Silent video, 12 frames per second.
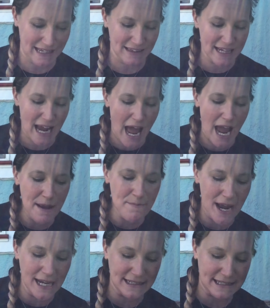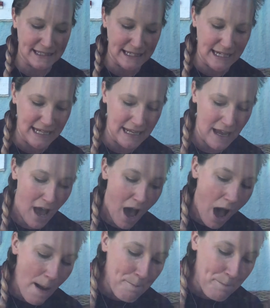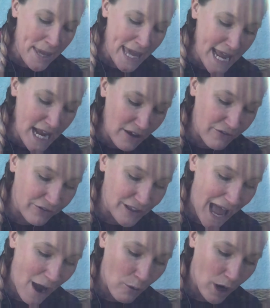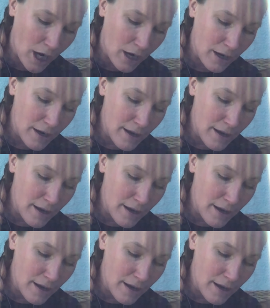Like I might see a pink flower.